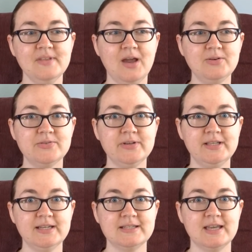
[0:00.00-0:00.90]
I was
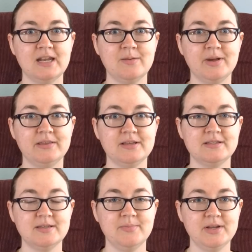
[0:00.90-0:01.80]
really excited about this.
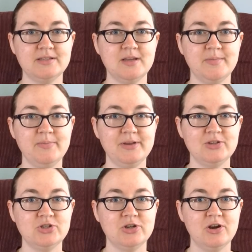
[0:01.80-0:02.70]
Somebody saw my
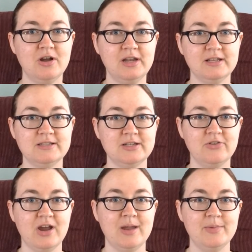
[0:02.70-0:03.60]
picture on
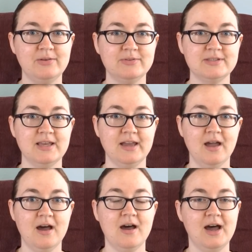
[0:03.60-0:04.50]
Instagram and was like,
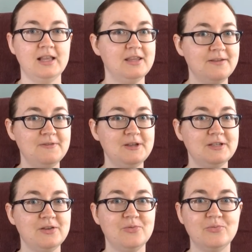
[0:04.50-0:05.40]
I love
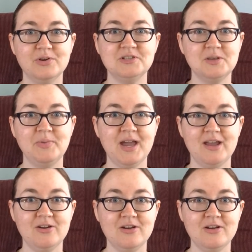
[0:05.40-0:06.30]
it. Where's the
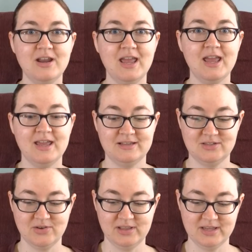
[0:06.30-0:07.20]
pattern? And
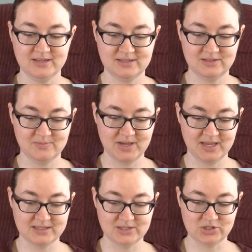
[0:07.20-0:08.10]
so I linked to my
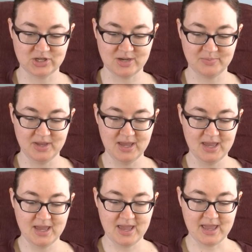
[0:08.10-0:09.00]
Etsy shop
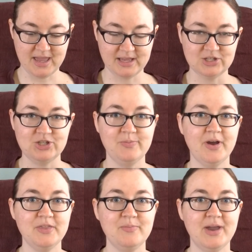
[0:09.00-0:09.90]
and she
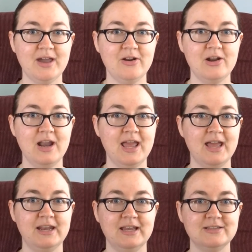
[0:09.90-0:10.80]
bought the pattern
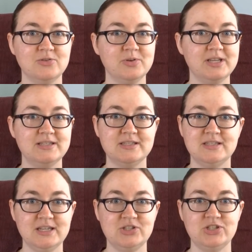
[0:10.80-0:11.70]
and has already
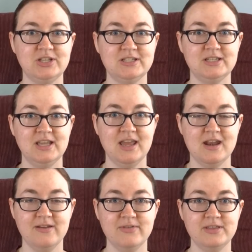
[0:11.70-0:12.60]
stitched it and
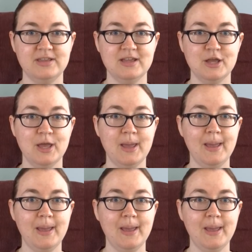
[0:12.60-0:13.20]
everything.